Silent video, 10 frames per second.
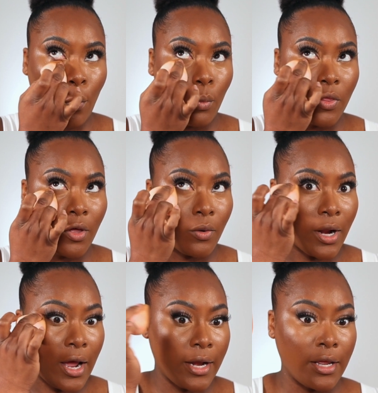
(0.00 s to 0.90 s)
without
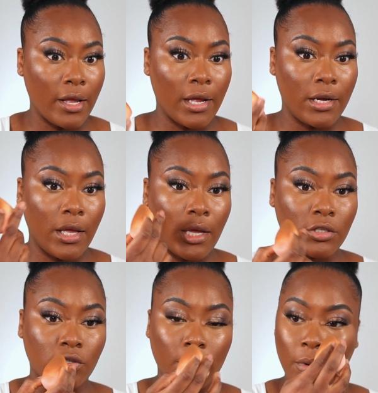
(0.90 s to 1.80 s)
adding any
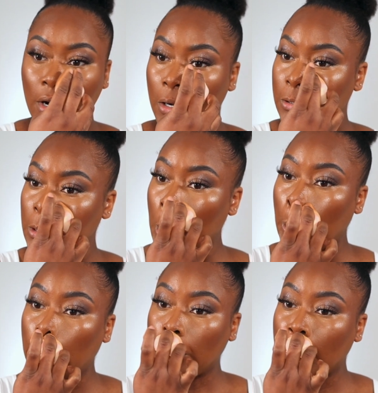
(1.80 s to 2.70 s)
extra product
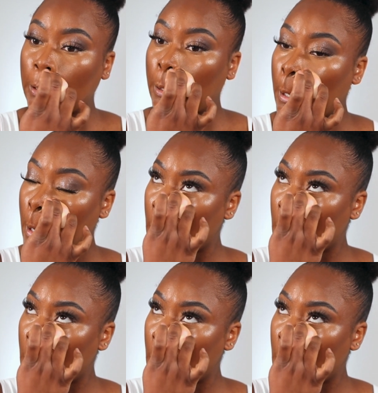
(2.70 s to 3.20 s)
down there.